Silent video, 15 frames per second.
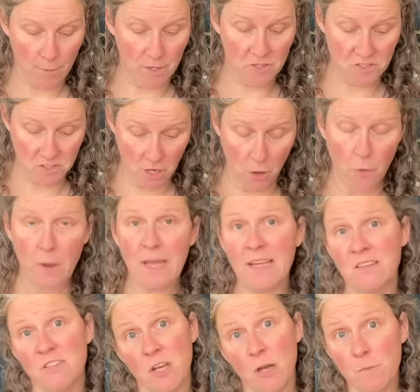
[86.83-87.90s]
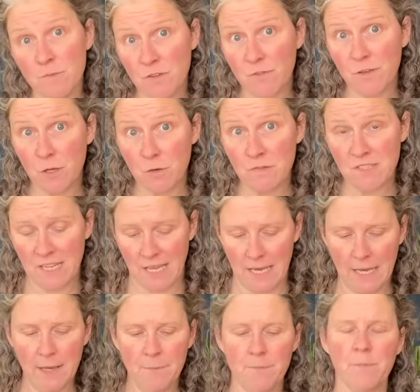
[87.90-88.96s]
So in terms of using
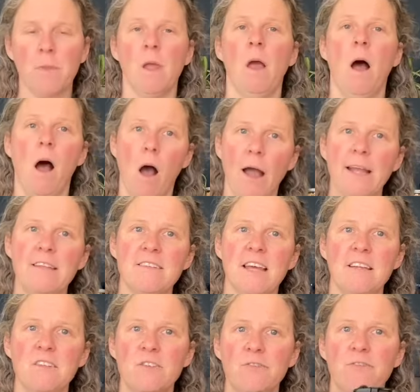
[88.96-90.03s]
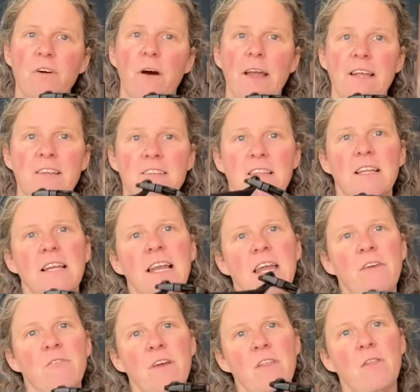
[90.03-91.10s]
it, I tend to find that
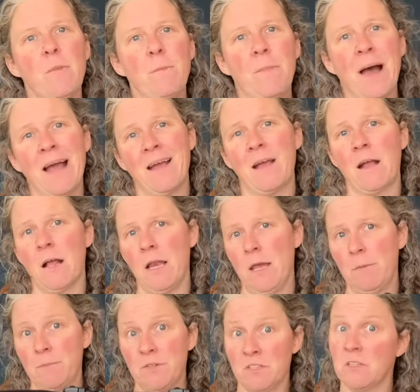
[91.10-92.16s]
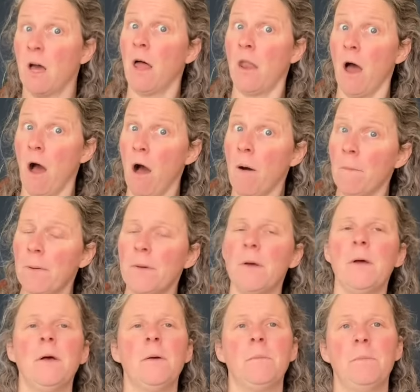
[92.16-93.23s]
leaving the back clip done up
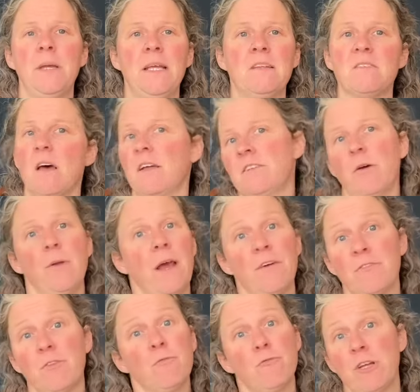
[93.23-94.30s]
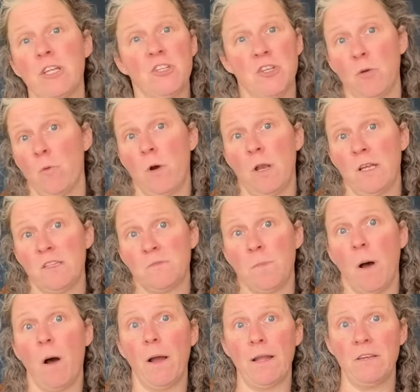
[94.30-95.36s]
means I don't have to reach it while it's
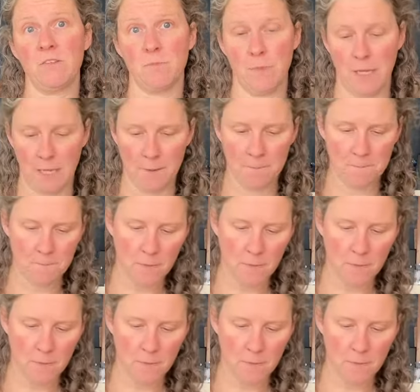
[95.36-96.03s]
behind me.